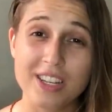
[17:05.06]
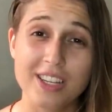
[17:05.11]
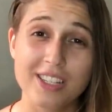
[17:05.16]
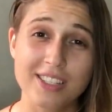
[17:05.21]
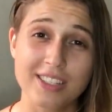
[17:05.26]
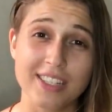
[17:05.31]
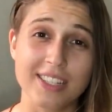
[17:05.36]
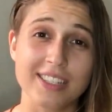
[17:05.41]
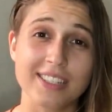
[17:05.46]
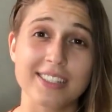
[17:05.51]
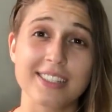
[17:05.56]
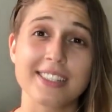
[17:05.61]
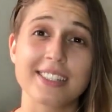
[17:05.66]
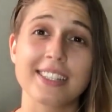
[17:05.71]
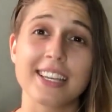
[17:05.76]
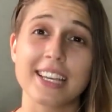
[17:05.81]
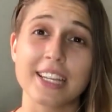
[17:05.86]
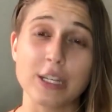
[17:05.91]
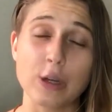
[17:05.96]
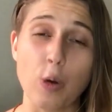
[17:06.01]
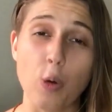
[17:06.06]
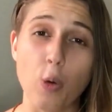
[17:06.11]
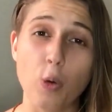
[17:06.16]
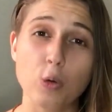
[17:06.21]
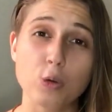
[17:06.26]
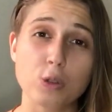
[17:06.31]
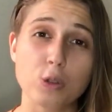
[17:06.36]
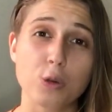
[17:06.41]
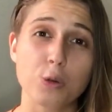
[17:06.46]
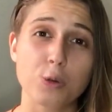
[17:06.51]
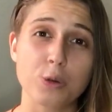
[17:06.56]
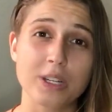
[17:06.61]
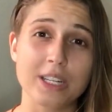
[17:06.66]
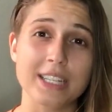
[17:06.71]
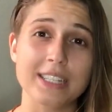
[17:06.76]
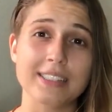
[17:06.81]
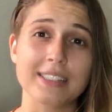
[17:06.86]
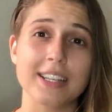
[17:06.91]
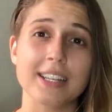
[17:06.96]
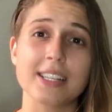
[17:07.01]
does this, it also
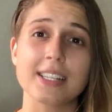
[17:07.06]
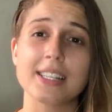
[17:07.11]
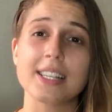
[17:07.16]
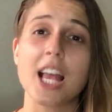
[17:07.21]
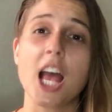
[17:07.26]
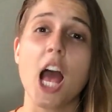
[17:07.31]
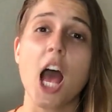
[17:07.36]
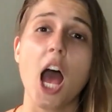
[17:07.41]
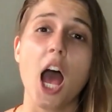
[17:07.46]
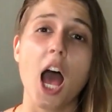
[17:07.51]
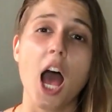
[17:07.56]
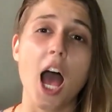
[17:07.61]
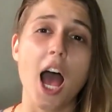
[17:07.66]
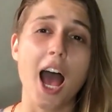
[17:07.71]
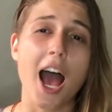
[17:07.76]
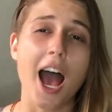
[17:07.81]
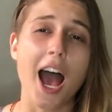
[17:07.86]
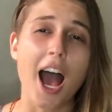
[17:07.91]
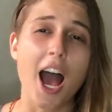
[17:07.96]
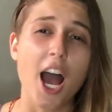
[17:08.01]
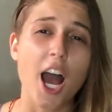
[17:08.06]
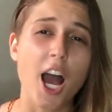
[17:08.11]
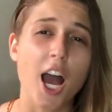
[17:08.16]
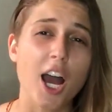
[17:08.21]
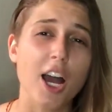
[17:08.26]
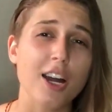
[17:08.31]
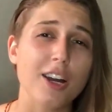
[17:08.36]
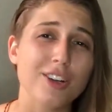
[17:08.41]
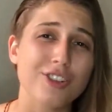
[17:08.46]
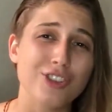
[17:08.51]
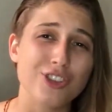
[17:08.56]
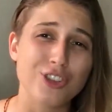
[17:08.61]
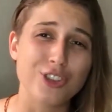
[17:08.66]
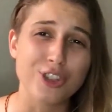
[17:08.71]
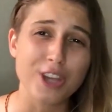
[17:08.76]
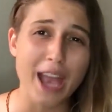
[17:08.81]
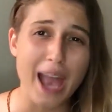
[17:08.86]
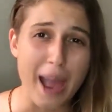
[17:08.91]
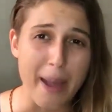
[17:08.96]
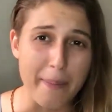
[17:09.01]
releases a
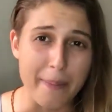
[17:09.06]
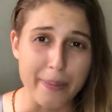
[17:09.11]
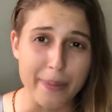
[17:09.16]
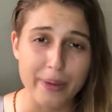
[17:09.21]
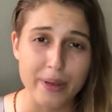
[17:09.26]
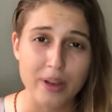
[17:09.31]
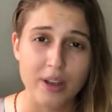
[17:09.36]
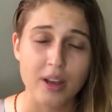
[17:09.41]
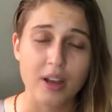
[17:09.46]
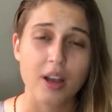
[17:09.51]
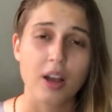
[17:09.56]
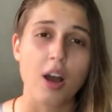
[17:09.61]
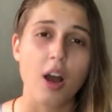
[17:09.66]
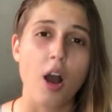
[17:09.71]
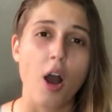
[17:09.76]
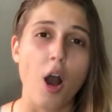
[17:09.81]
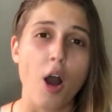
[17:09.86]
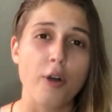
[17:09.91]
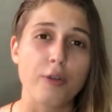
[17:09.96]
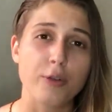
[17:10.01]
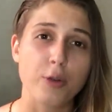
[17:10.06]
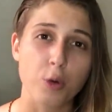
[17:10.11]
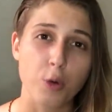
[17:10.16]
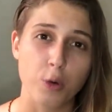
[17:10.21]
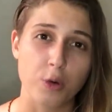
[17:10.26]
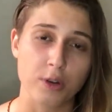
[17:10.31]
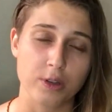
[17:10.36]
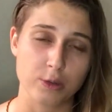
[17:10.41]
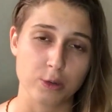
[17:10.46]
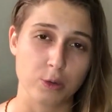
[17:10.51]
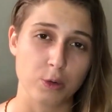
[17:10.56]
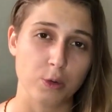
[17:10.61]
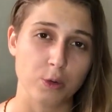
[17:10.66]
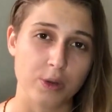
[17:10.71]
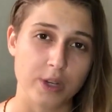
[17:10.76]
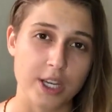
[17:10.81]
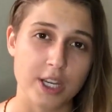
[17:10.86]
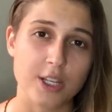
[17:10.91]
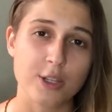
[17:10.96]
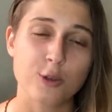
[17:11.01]
jab of
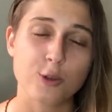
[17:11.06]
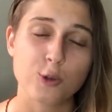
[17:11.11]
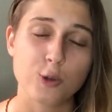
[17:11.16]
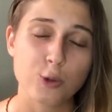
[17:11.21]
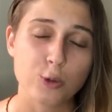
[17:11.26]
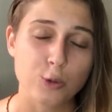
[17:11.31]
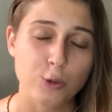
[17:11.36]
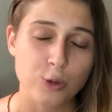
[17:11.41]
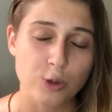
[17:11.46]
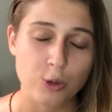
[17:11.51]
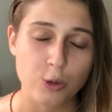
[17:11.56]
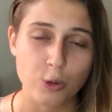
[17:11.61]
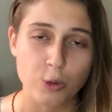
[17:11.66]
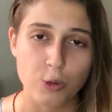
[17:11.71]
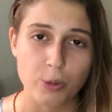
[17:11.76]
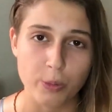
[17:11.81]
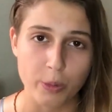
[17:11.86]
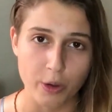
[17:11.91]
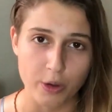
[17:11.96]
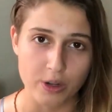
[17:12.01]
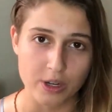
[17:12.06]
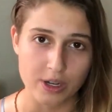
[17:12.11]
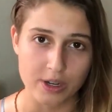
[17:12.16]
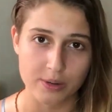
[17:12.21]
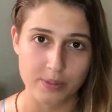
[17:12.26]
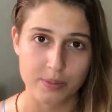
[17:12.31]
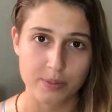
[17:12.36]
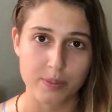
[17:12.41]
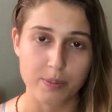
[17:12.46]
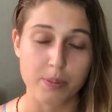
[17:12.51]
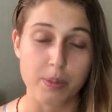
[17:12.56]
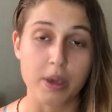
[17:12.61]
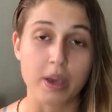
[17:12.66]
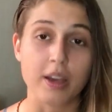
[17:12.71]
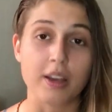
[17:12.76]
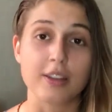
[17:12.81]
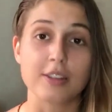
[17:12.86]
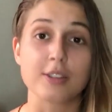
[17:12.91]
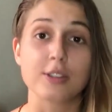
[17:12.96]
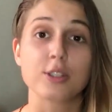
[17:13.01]
cortisol into your body,
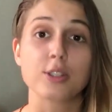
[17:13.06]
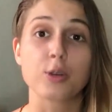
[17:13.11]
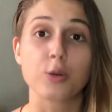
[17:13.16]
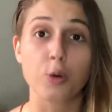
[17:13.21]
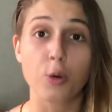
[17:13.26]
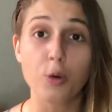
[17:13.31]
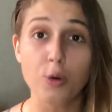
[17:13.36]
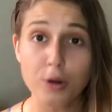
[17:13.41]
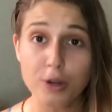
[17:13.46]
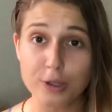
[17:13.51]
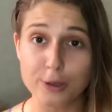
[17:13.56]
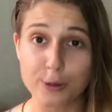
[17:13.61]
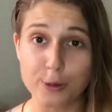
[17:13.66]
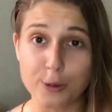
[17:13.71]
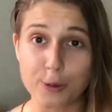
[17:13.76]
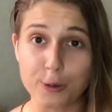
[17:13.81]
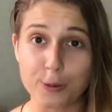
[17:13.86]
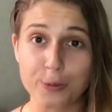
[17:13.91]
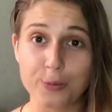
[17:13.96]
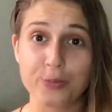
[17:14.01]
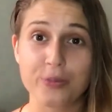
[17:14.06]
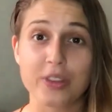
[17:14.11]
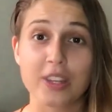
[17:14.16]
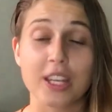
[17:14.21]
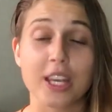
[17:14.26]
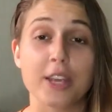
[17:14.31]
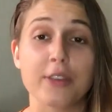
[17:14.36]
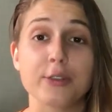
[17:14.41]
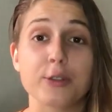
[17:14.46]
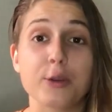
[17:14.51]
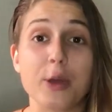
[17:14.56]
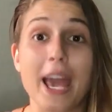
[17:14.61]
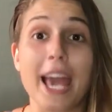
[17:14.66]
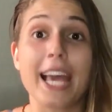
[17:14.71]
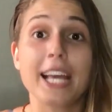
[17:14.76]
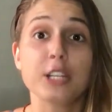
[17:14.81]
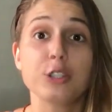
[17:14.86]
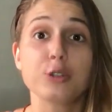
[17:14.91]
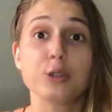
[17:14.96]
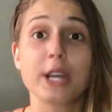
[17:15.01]
because cortisol gives you
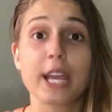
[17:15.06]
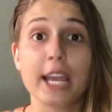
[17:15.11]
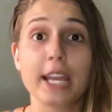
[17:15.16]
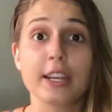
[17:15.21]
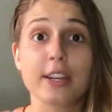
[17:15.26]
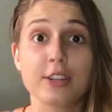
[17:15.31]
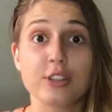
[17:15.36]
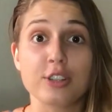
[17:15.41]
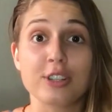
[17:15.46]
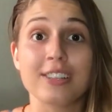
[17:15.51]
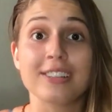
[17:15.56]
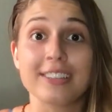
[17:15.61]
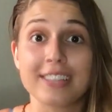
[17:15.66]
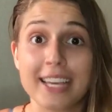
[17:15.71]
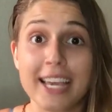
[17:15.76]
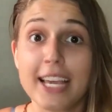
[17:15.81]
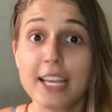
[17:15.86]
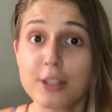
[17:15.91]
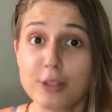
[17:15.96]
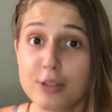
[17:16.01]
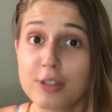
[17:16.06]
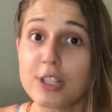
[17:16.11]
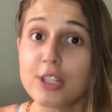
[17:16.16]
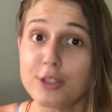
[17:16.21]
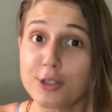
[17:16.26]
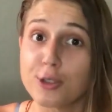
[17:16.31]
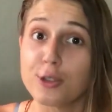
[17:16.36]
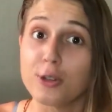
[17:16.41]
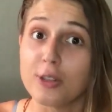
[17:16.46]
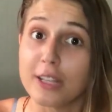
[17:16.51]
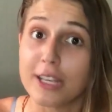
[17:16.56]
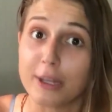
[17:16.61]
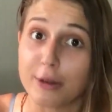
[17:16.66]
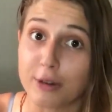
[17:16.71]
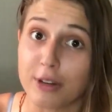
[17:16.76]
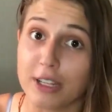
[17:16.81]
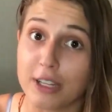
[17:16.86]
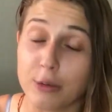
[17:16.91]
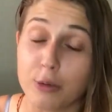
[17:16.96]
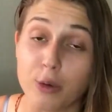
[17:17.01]
extra energy in case you need to
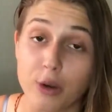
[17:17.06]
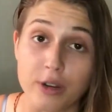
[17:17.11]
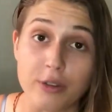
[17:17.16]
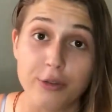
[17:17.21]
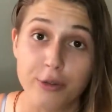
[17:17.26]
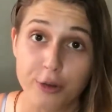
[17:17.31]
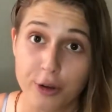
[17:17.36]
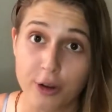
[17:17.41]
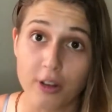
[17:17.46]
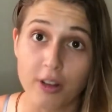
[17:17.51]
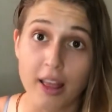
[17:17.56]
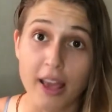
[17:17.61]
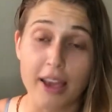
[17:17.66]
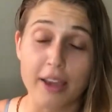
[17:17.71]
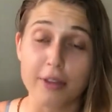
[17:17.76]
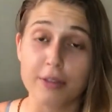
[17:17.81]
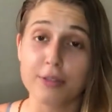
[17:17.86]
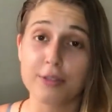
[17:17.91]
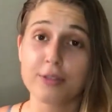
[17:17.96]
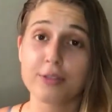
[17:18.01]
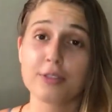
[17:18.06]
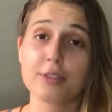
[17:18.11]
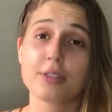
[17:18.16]
literally run for your life.